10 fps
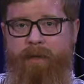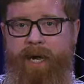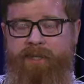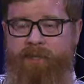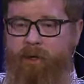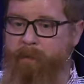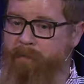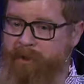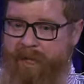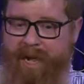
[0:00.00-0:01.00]
And so
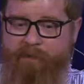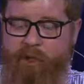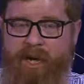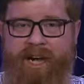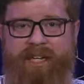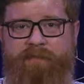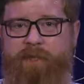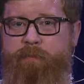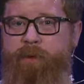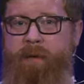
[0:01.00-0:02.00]
after God gives
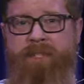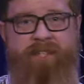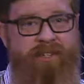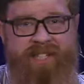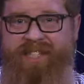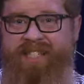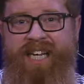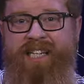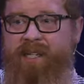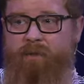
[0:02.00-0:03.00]
the promise, there's a
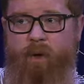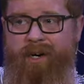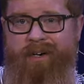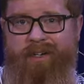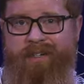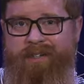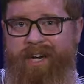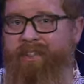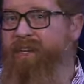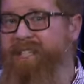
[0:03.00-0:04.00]
season where
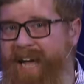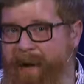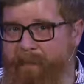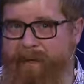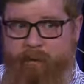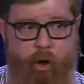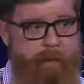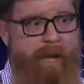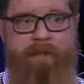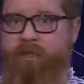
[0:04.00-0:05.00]
nothing's happening. No
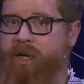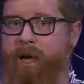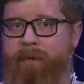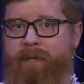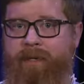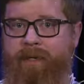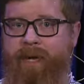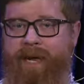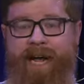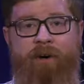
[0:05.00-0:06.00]
babies are coming.
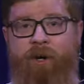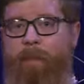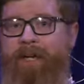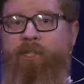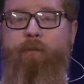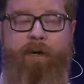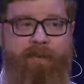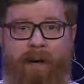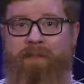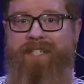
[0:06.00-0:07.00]
And I don't know about you, but if
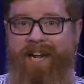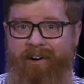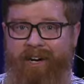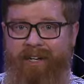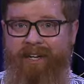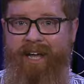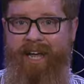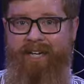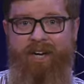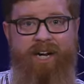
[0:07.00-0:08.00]
I'm Sarah
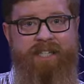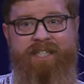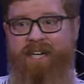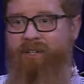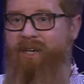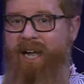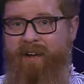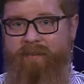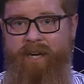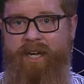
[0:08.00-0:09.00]
and God said, You're going to
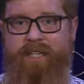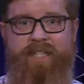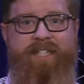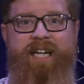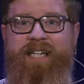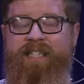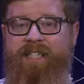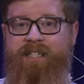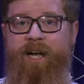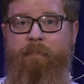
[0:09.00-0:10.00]
have descendants
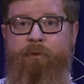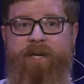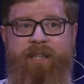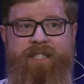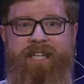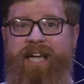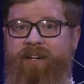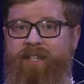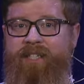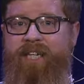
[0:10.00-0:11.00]
as numbering the sand
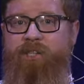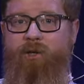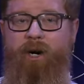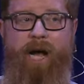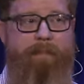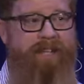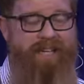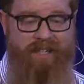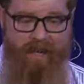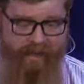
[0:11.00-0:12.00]
on the seashore, I'd be
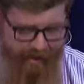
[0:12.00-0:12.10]
like, God,